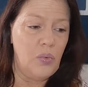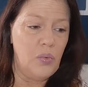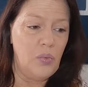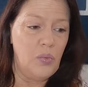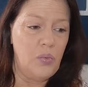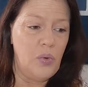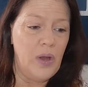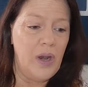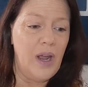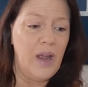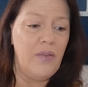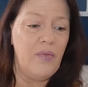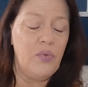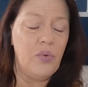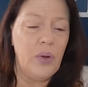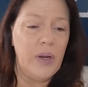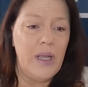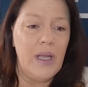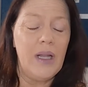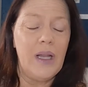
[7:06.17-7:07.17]
what I've
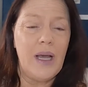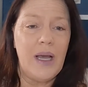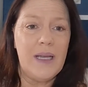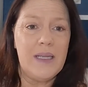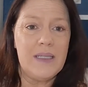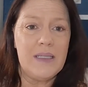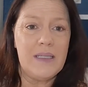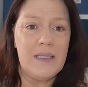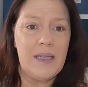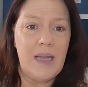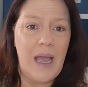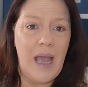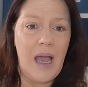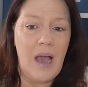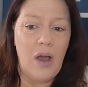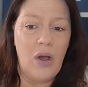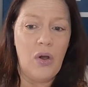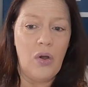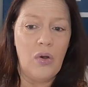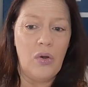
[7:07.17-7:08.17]
realized
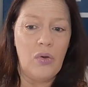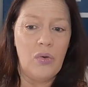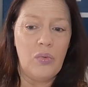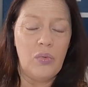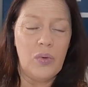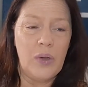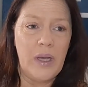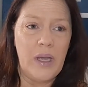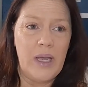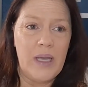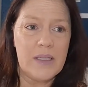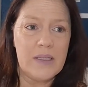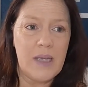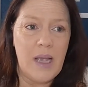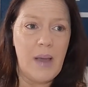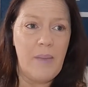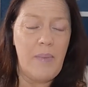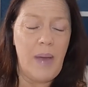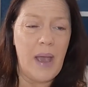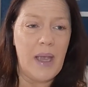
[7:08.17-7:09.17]
now, what has
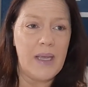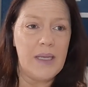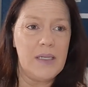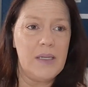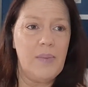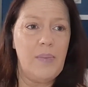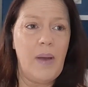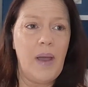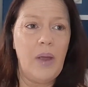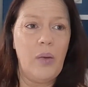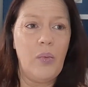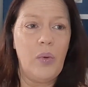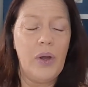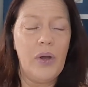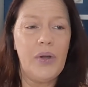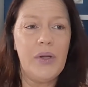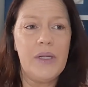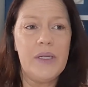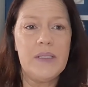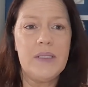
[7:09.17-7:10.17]
come back into my
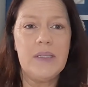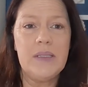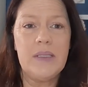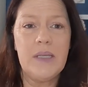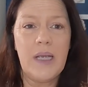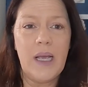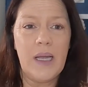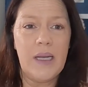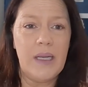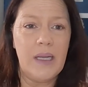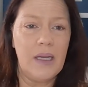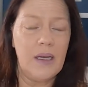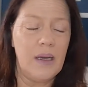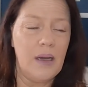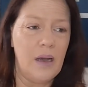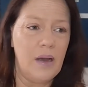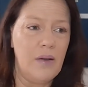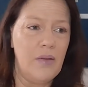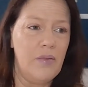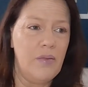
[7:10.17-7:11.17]
awareness, is the idea
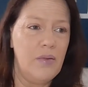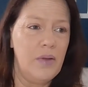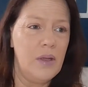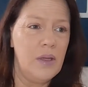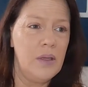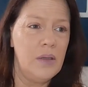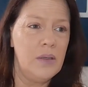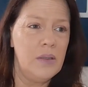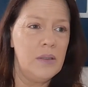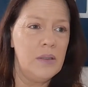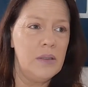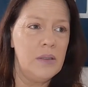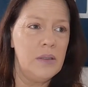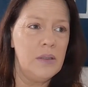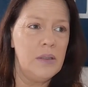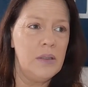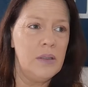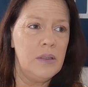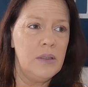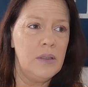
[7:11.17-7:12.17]
of
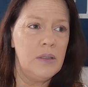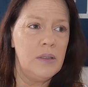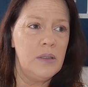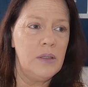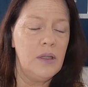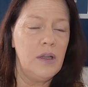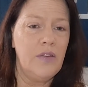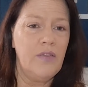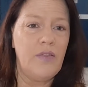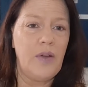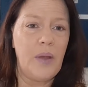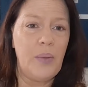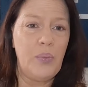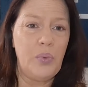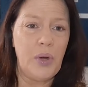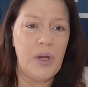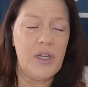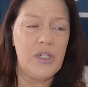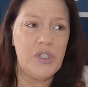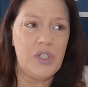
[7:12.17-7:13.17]

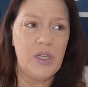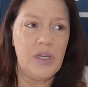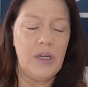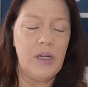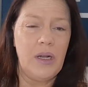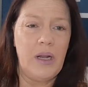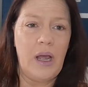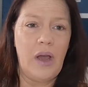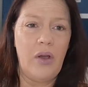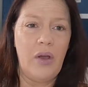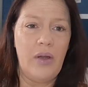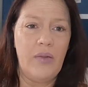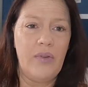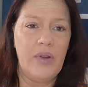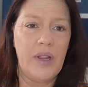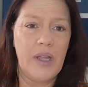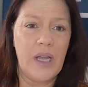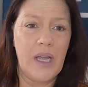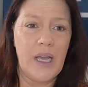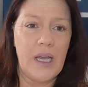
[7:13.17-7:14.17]
vibration and how
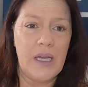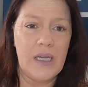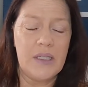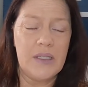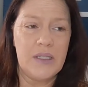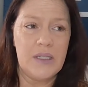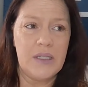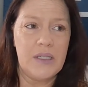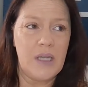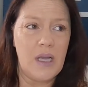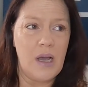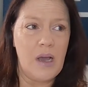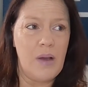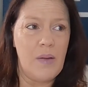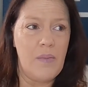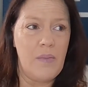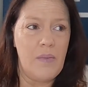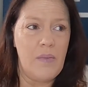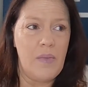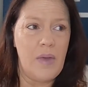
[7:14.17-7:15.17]
everything has,
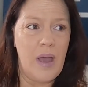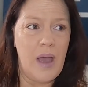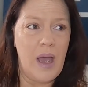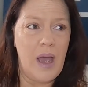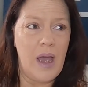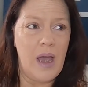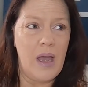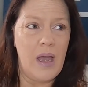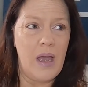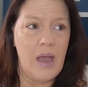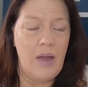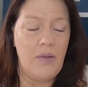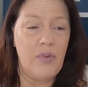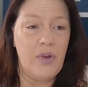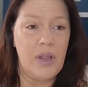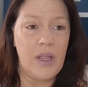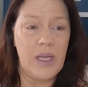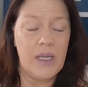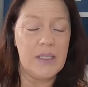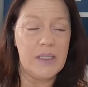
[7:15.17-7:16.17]
um,
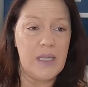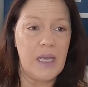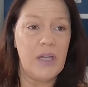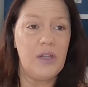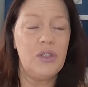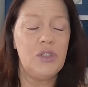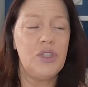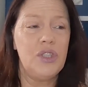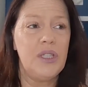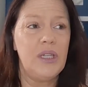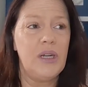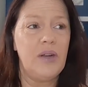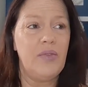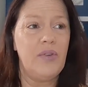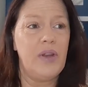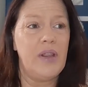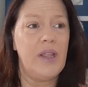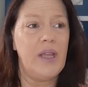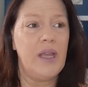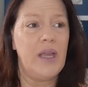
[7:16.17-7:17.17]
everything is energy and
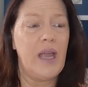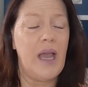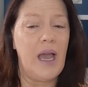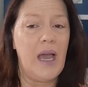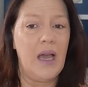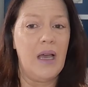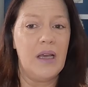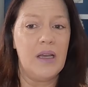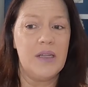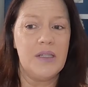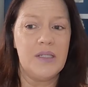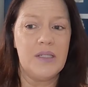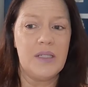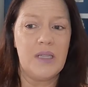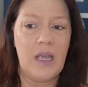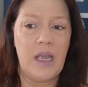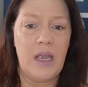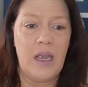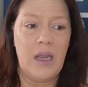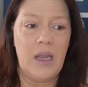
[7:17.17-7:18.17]
everything has
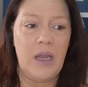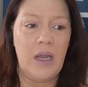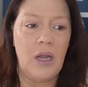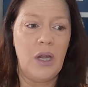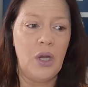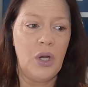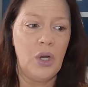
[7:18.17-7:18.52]
a